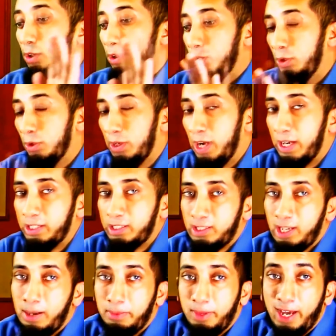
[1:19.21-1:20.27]
You got to
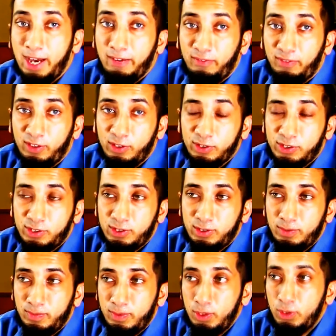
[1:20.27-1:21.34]
stop that first.
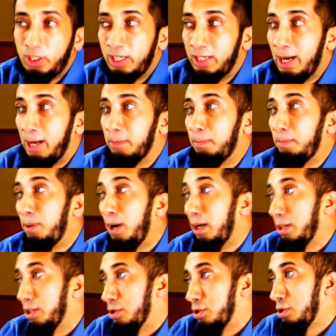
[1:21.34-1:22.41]
You cannot
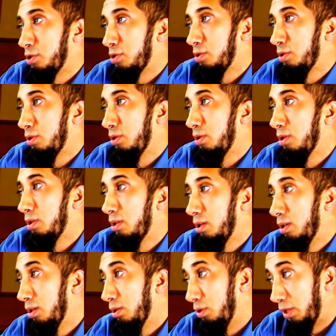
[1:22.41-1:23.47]
punish.
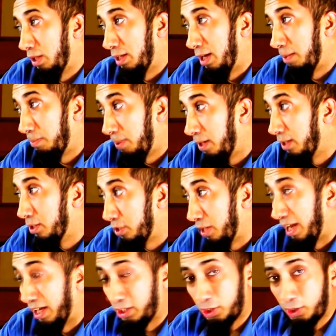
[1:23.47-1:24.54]
You cannot punish
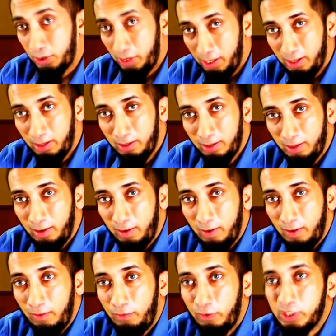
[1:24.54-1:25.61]
extra
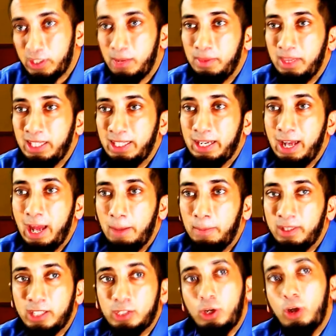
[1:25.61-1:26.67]
for something that
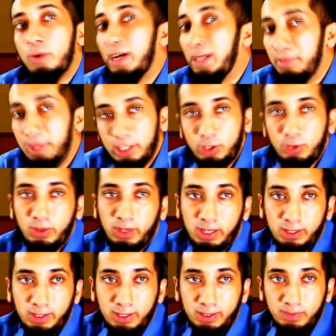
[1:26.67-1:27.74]
happened that's already made you
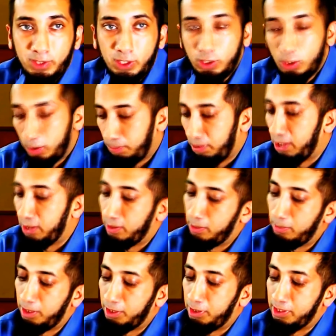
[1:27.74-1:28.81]
angry. So the
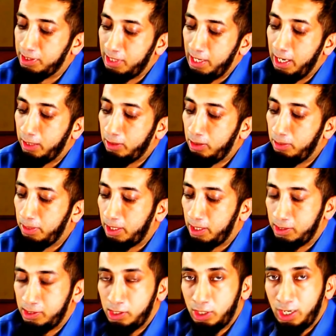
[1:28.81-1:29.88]
mother is angry
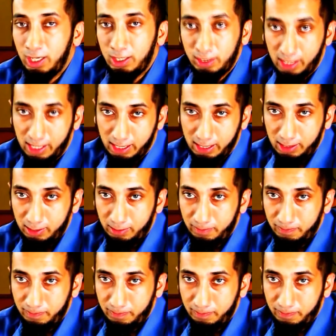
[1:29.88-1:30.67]
because the child lied.